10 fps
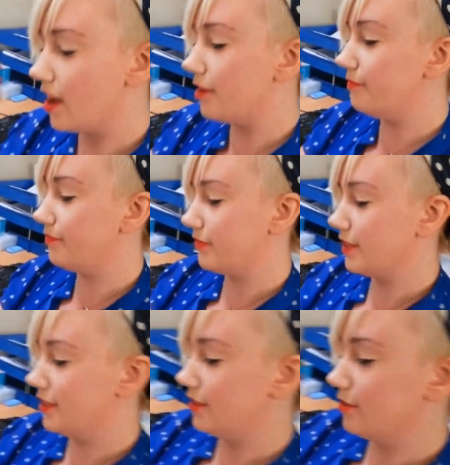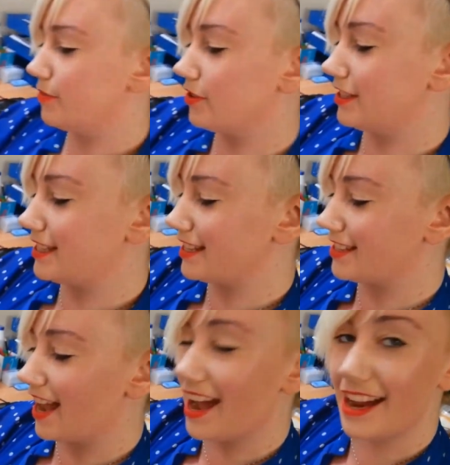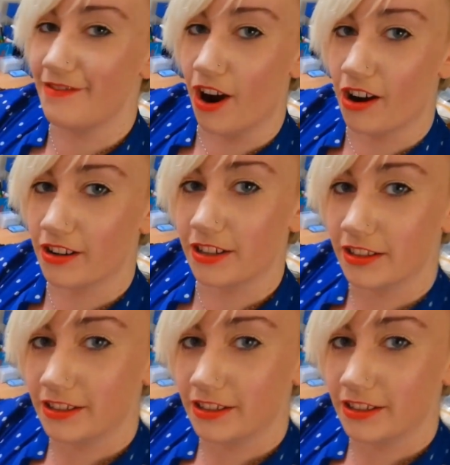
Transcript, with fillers: Um, we're going to test Eye Rock.